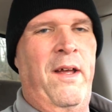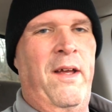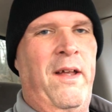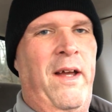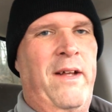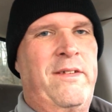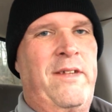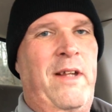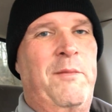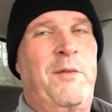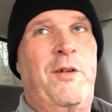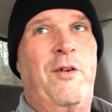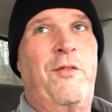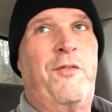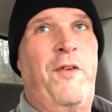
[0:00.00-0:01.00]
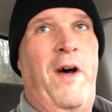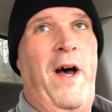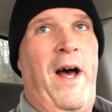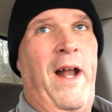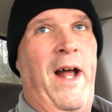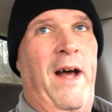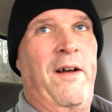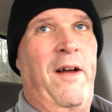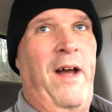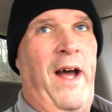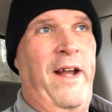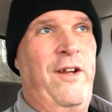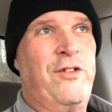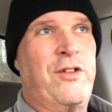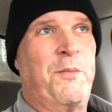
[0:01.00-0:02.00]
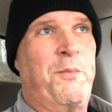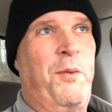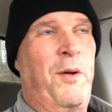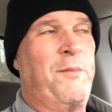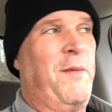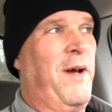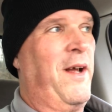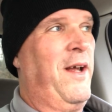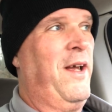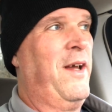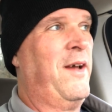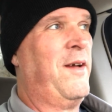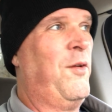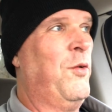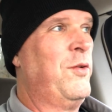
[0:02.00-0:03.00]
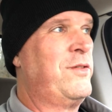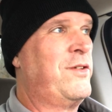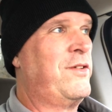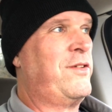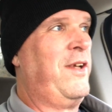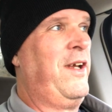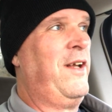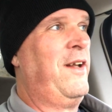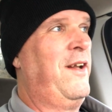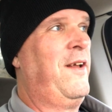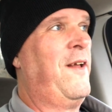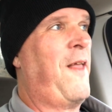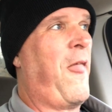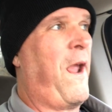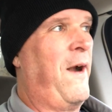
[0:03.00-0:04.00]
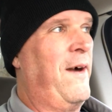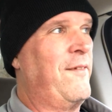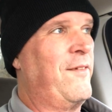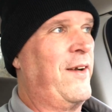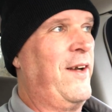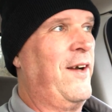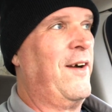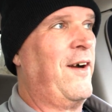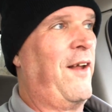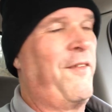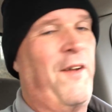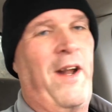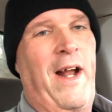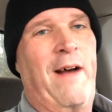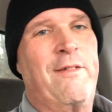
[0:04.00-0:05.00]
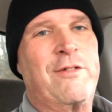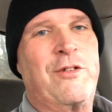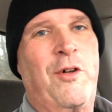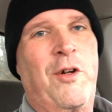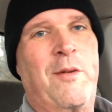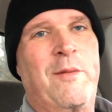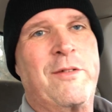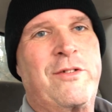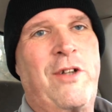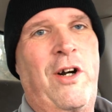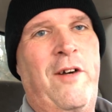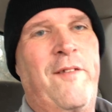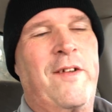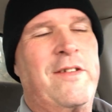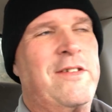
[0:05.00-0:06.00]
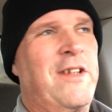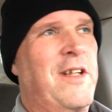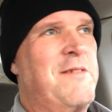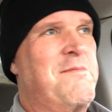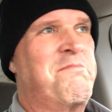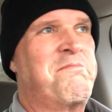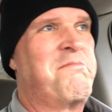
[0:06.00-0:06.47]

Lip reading: they seem to do fine. I used to put my horses in every year. I thought I was doing them a service, and